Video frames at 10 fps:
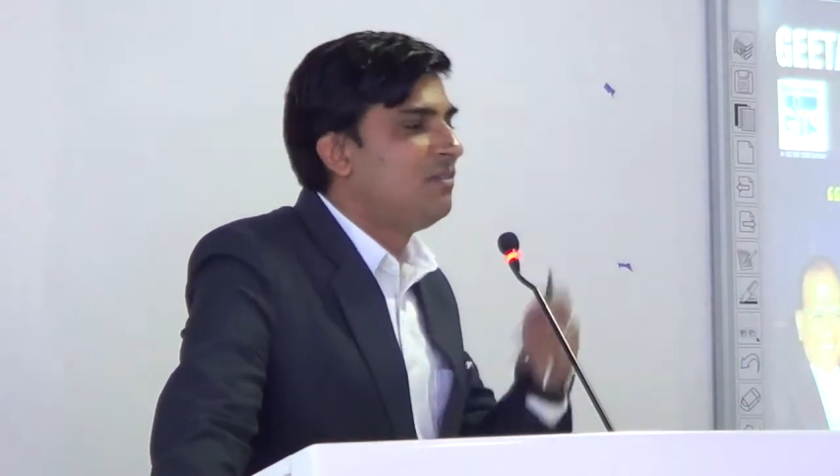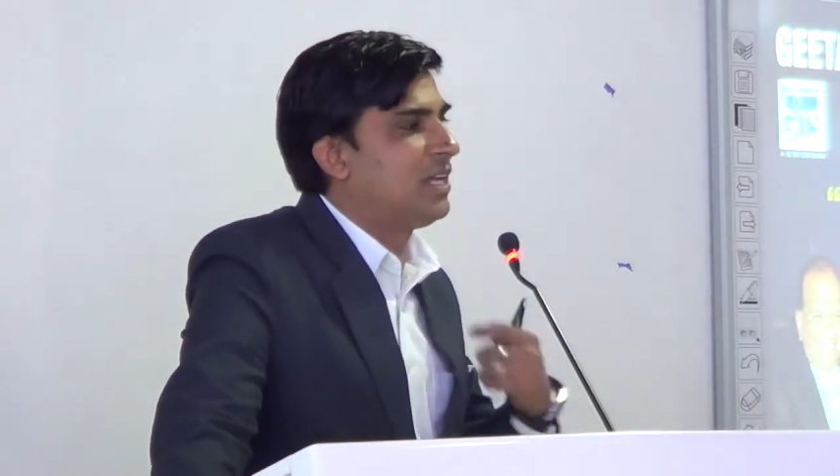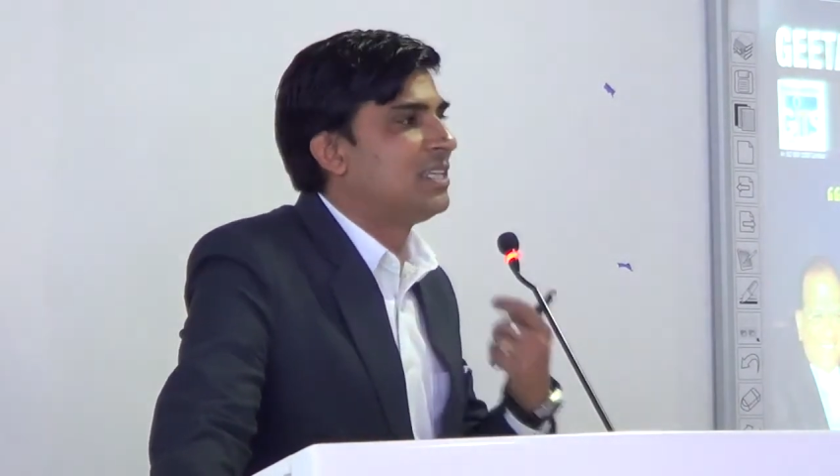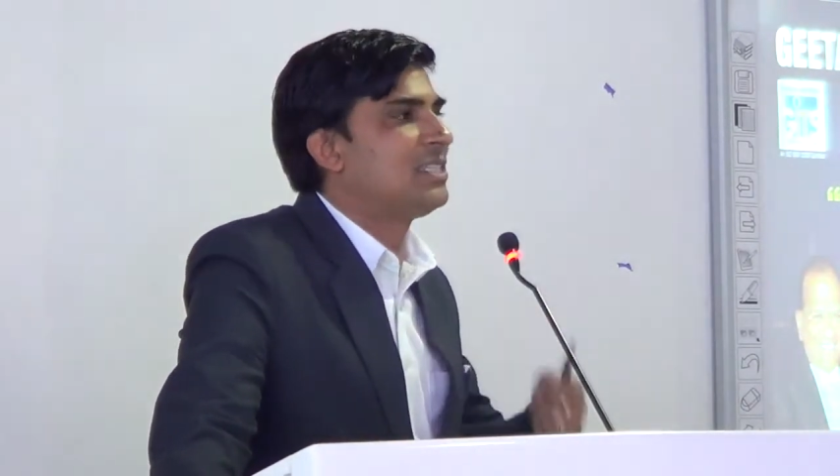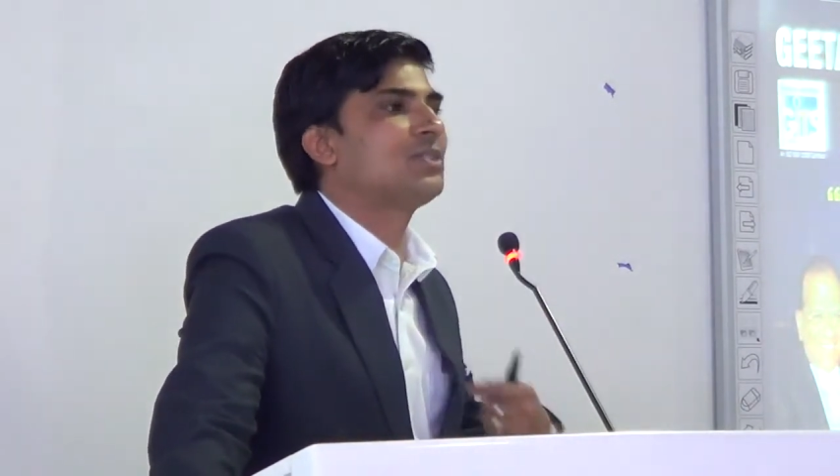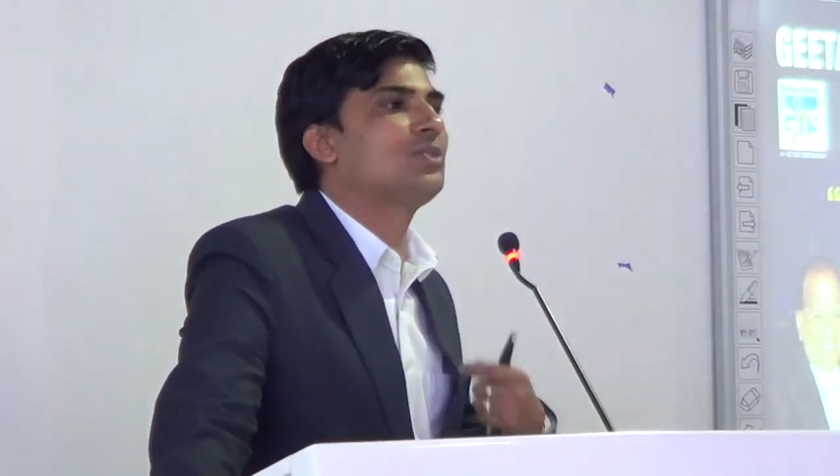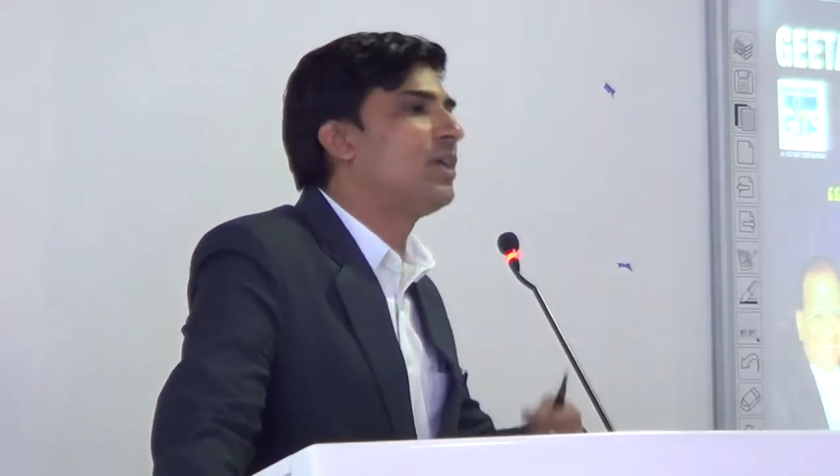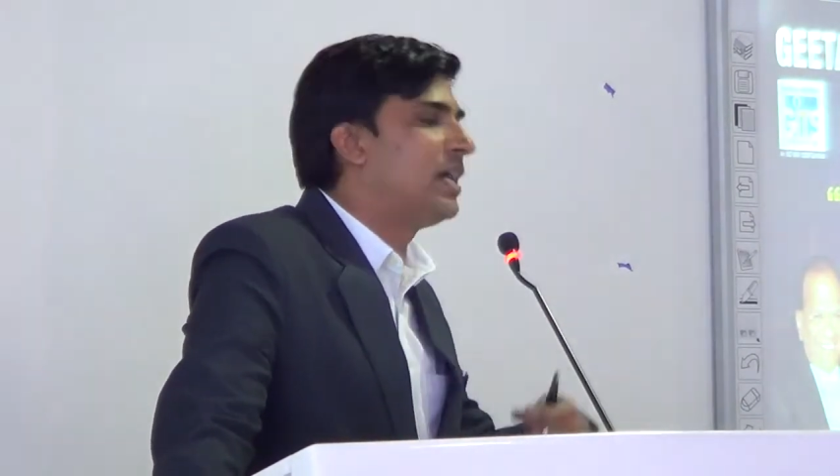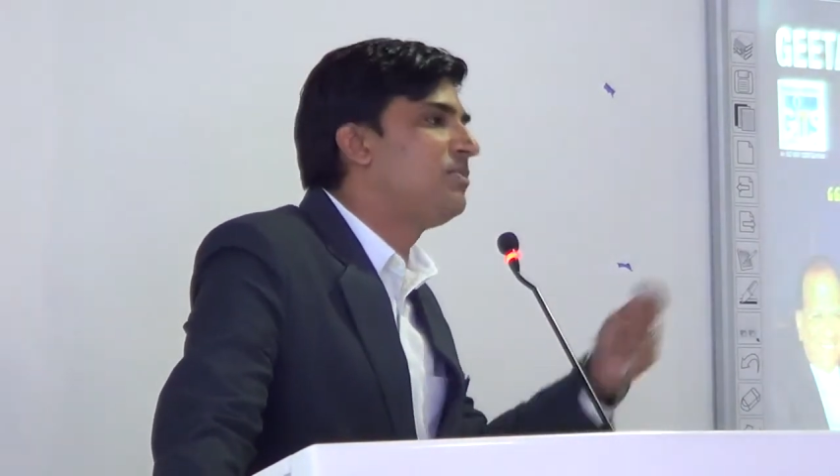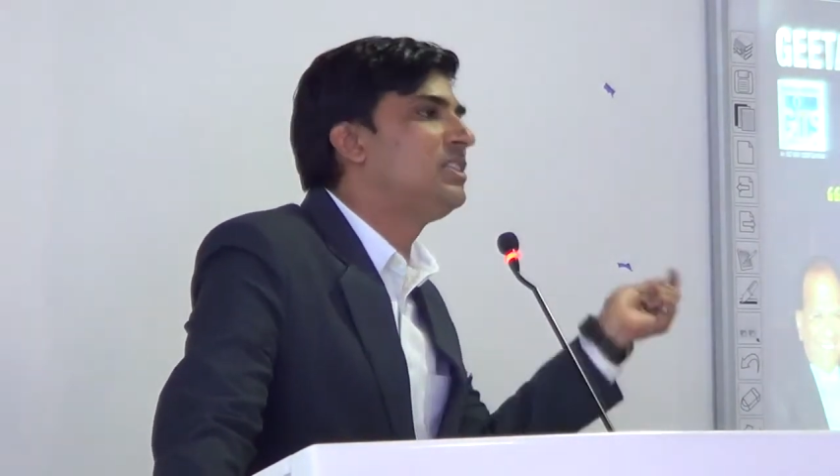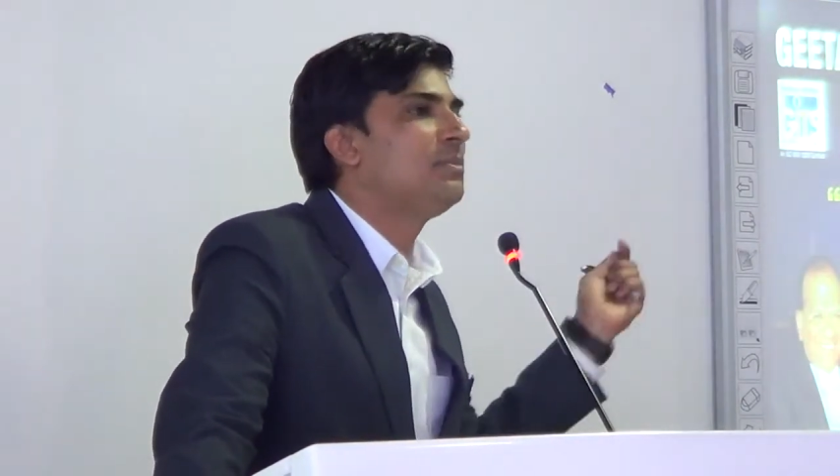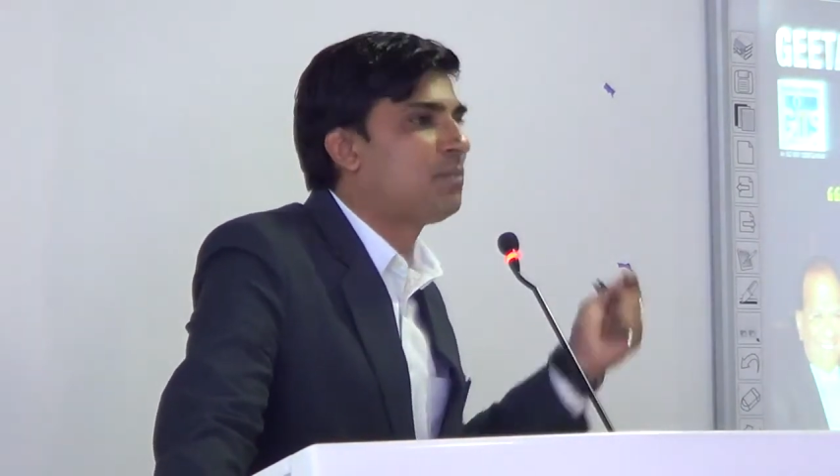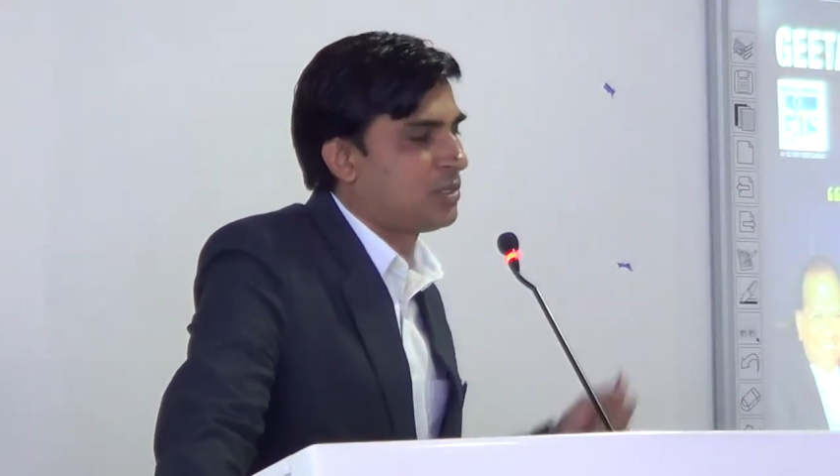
we can just go ahead with the